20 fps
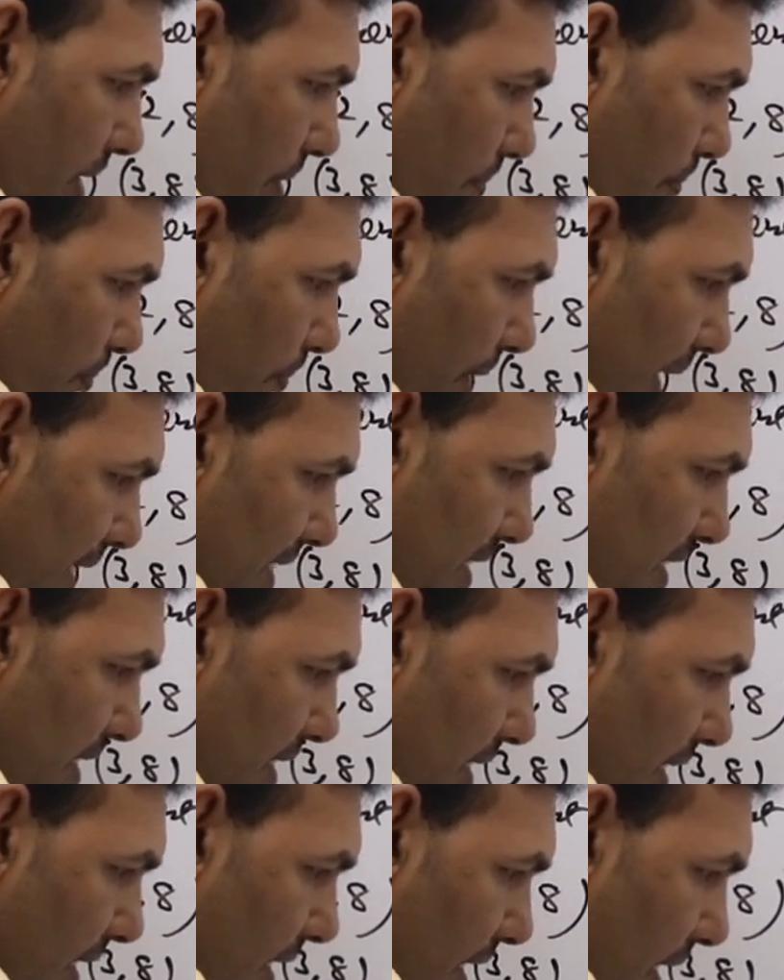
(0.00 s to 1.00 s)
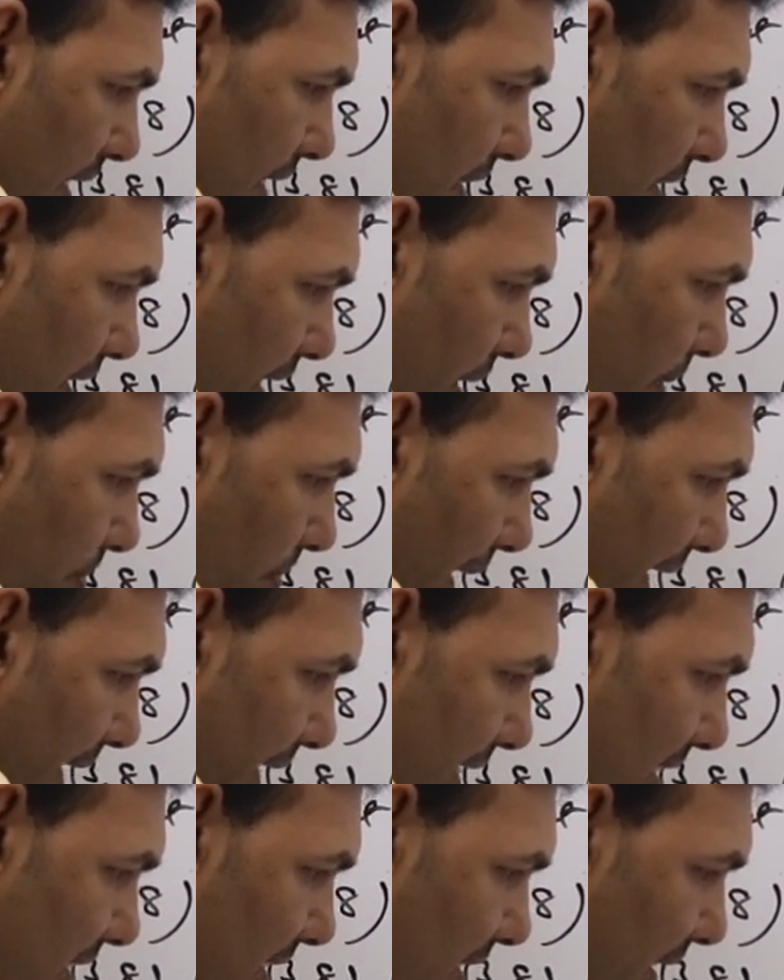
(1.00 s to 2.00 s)
plus 3
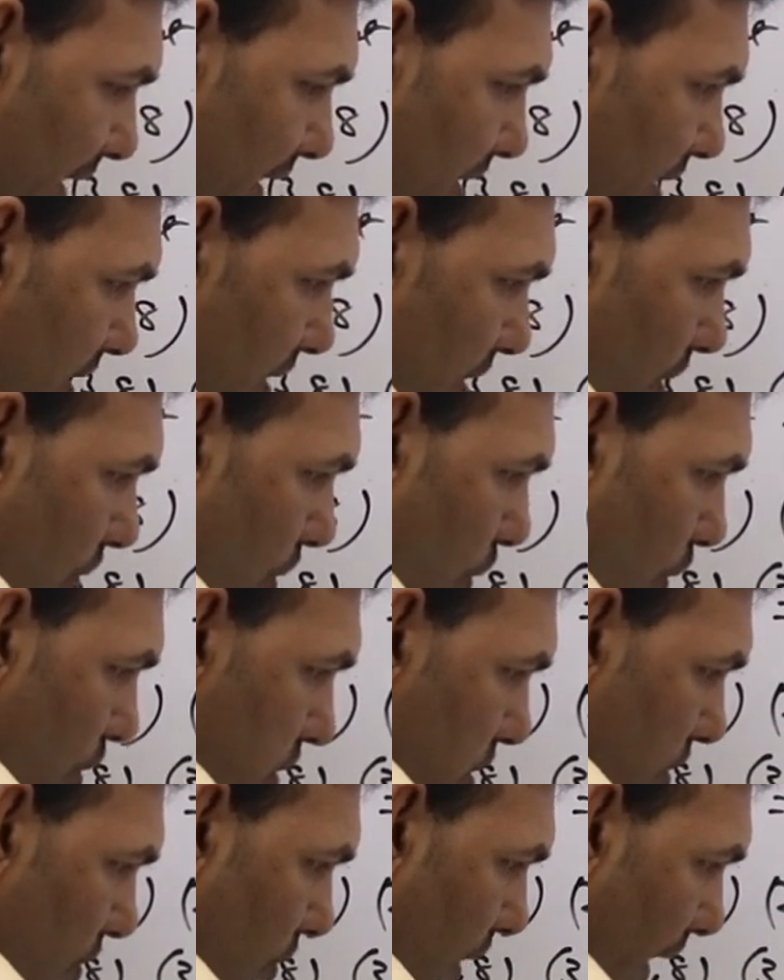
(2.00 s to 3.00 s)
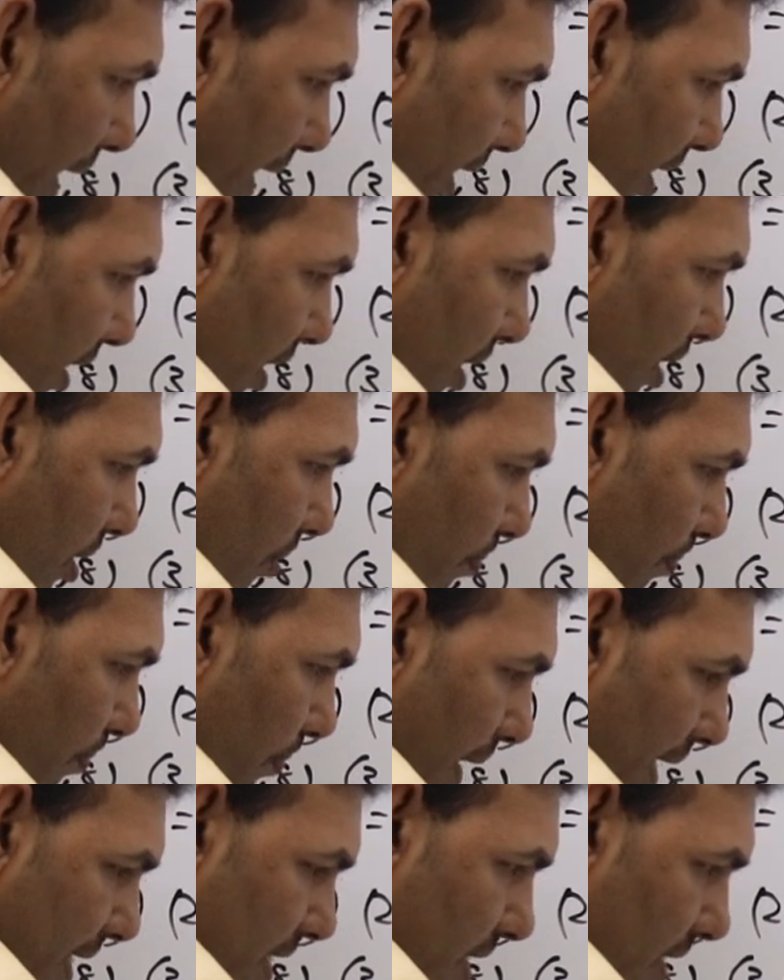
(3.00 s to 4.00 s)
minus 6 whole square
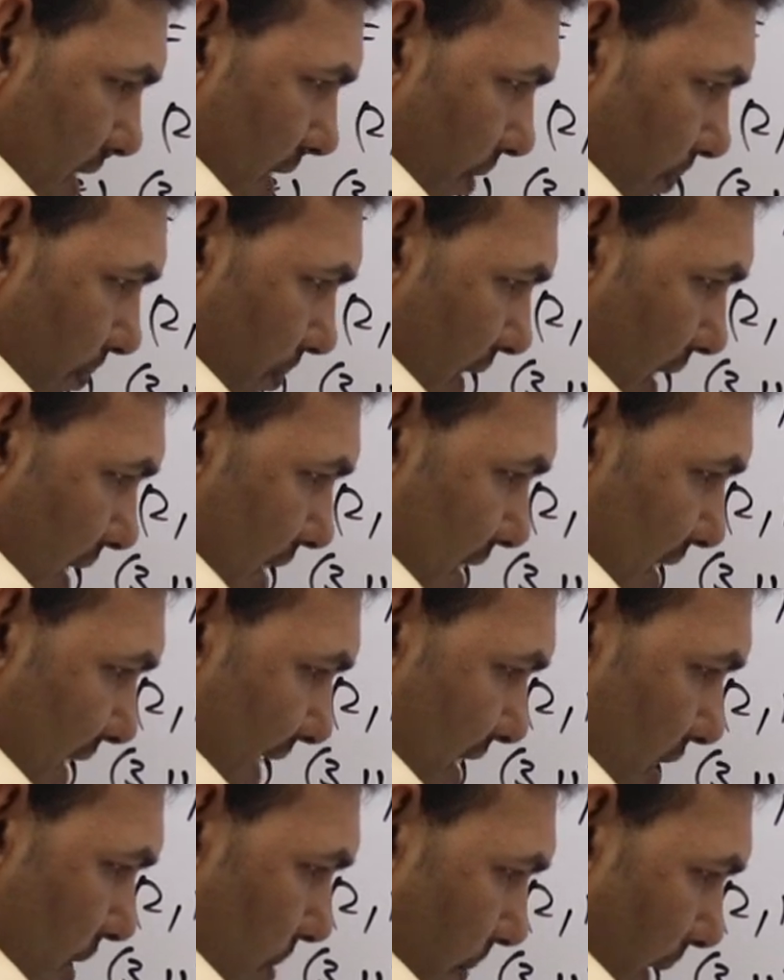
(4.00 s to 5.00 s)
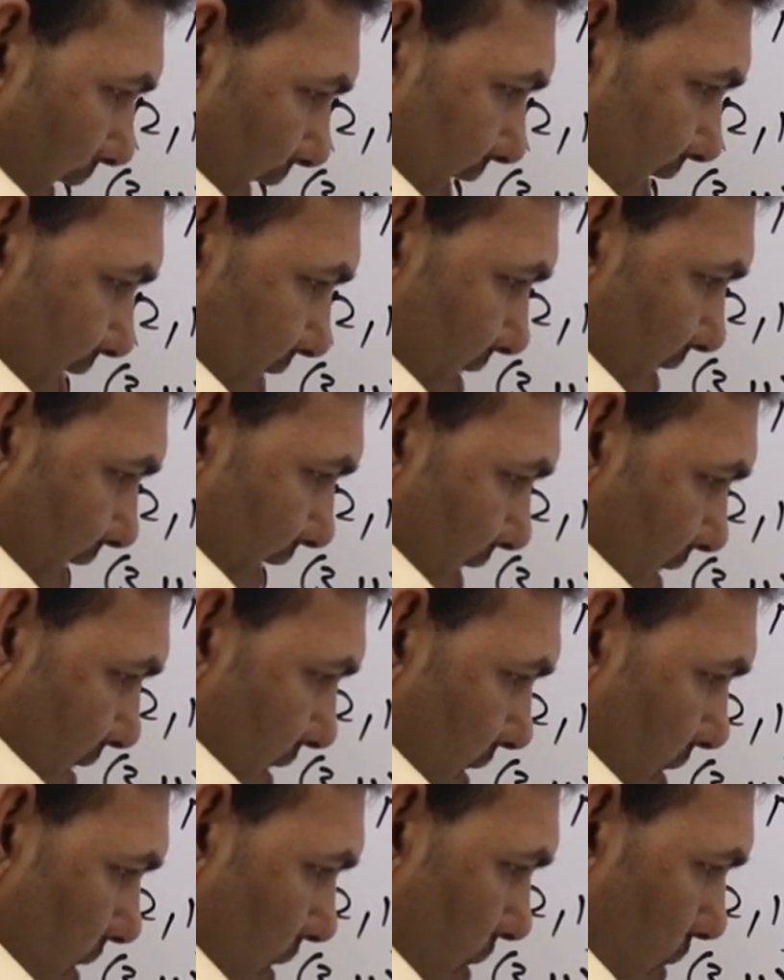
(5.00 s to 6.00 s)
plus 6 minus
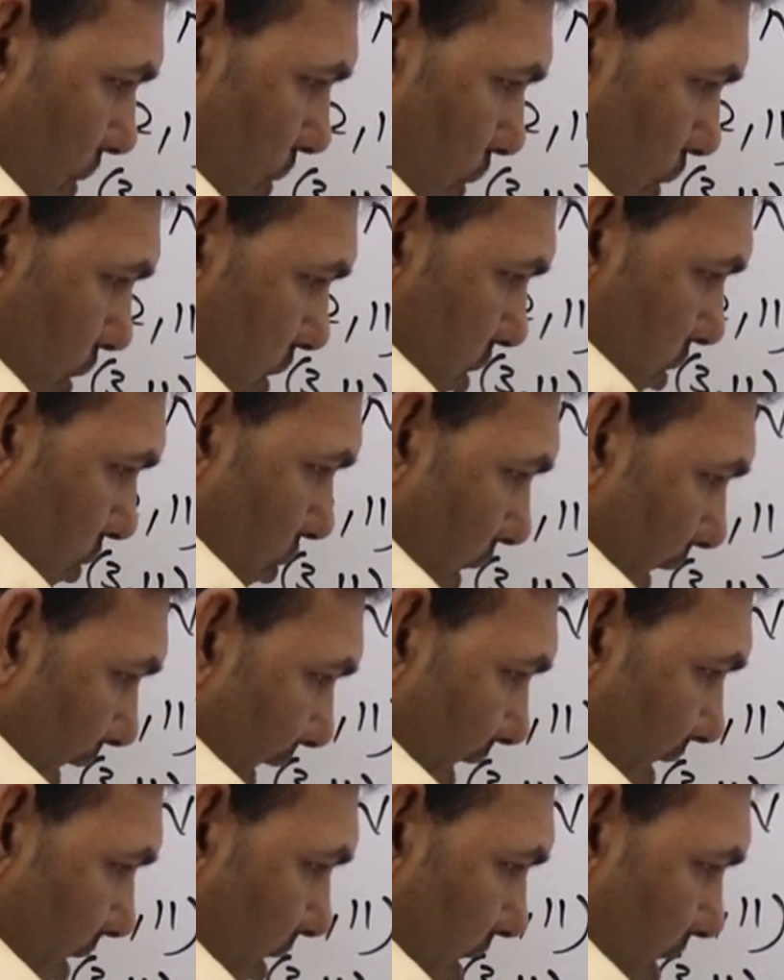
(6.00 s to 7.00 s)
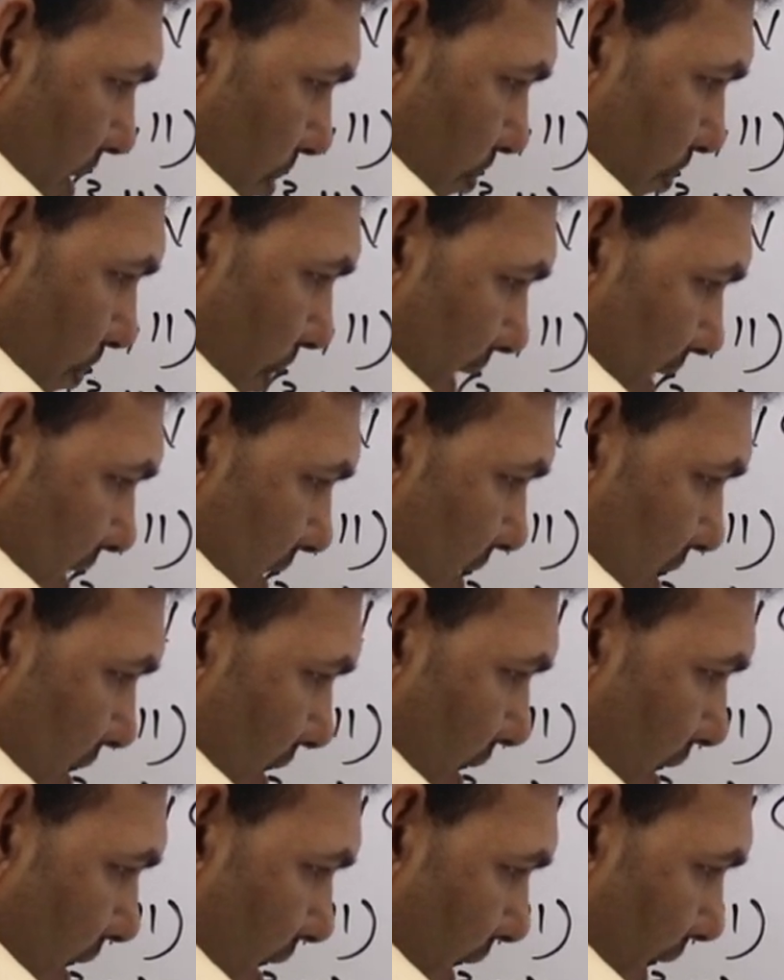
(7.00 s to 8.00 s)
6 whole square plus
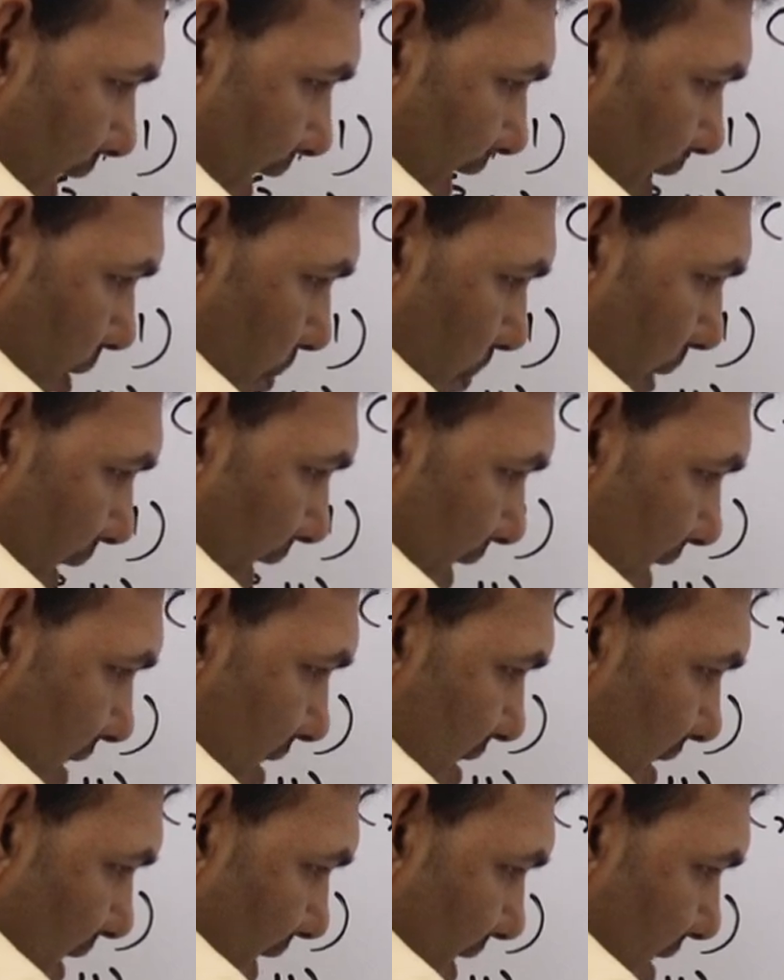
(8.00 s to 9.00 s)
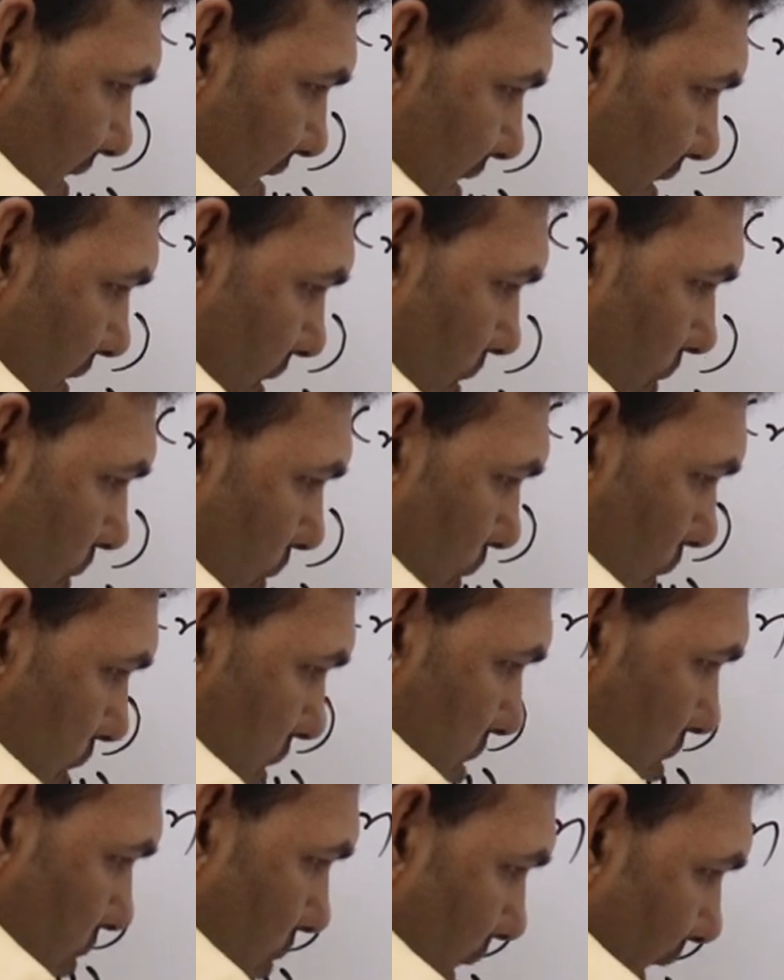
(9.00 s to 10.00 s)
8 minus 6 whole
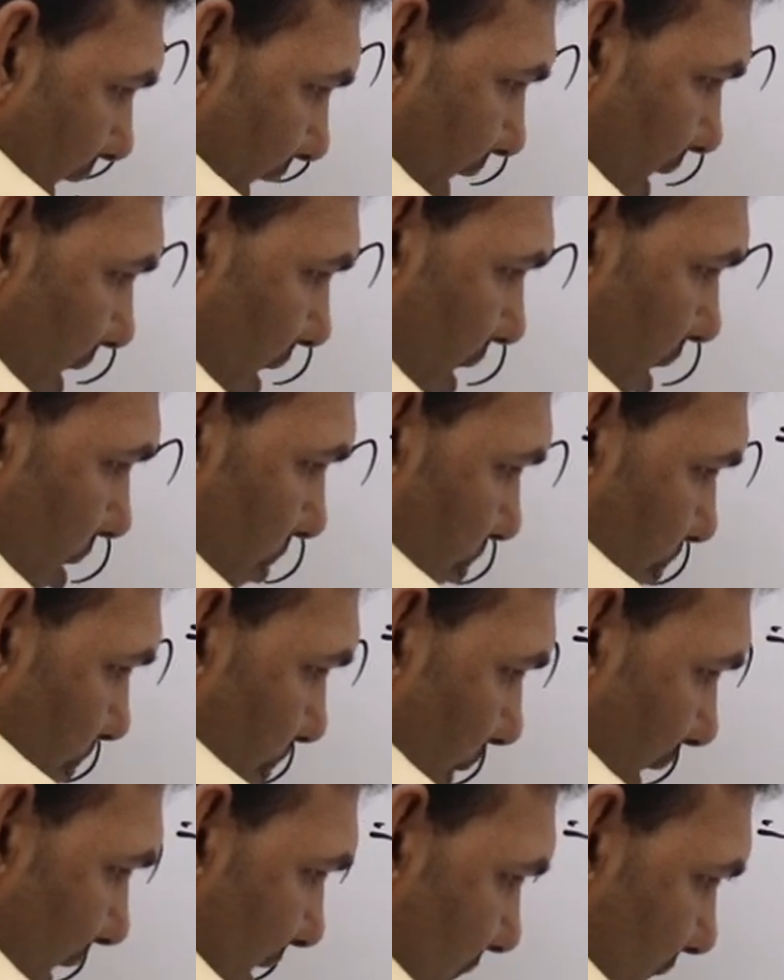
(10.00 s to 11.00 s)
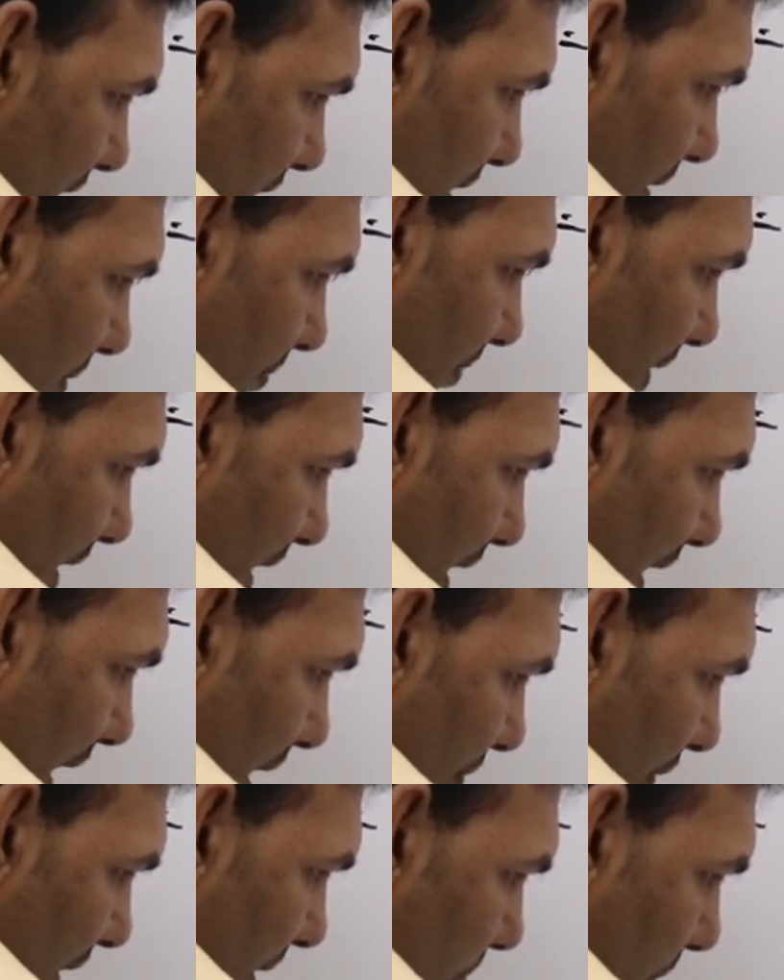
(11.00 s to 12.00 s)
square plus
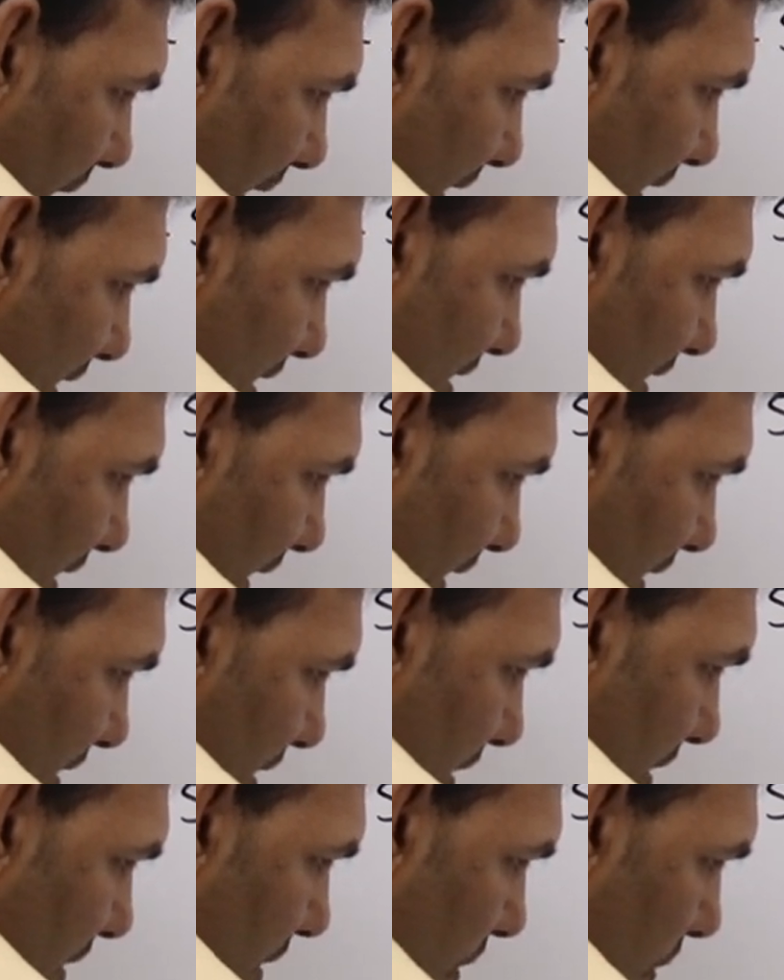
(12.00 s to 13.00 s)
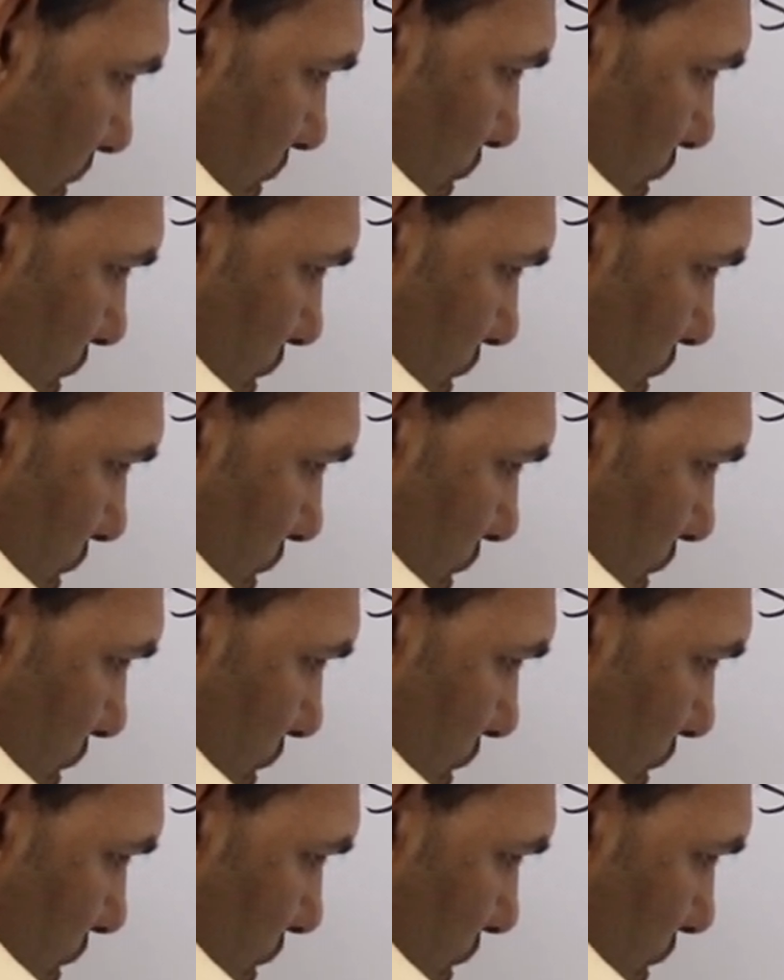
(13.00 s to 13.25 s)
11 minus 6 whole